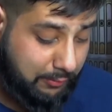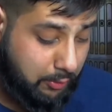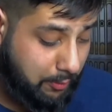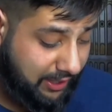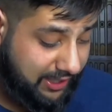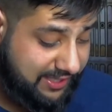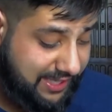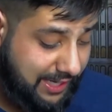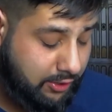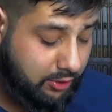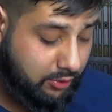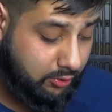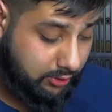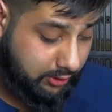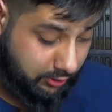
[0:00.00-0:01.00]
Abu Bakr said
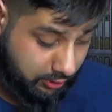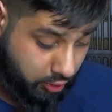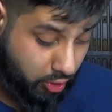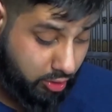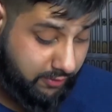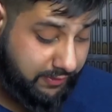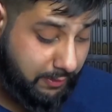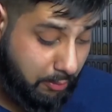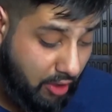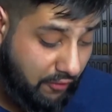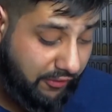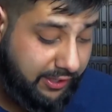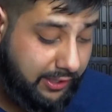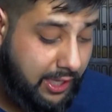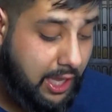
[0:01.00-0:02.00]
to the daughter of the
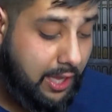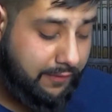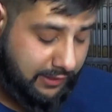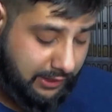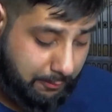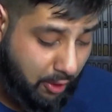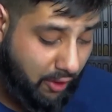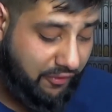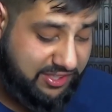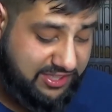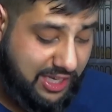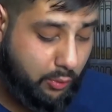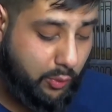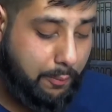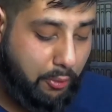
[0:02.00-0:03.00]
Prophet that the Prophet
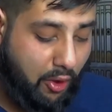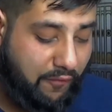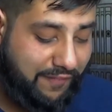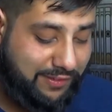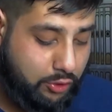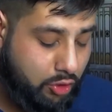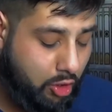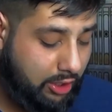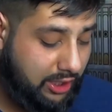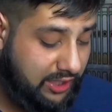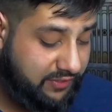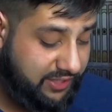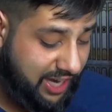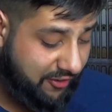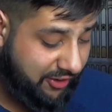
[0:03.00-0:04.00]
said, we prophets do not
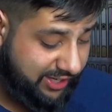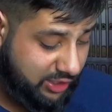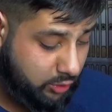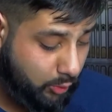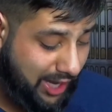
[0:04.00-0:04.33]
leave inheritance.